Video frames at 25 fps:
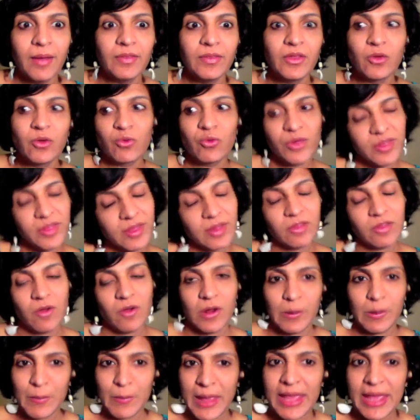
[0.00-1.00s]
The risk
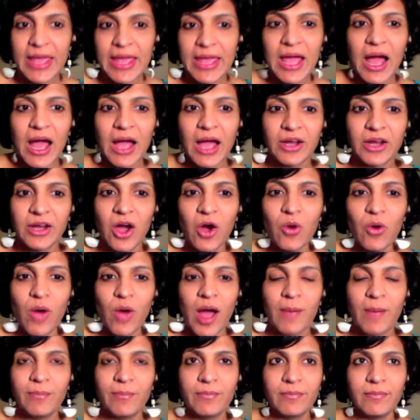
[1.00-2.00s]
is on me. I
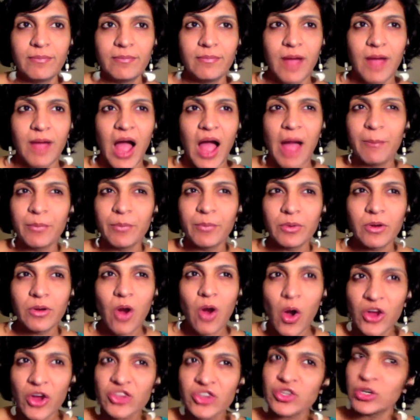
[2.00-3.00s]
know I'm
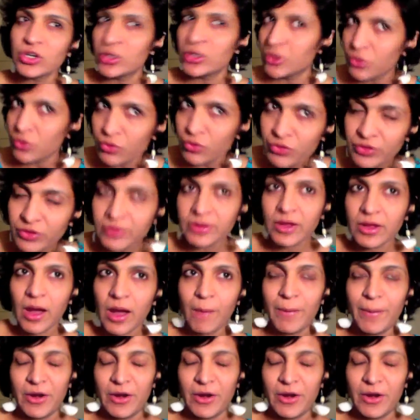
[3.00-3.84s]
going to lose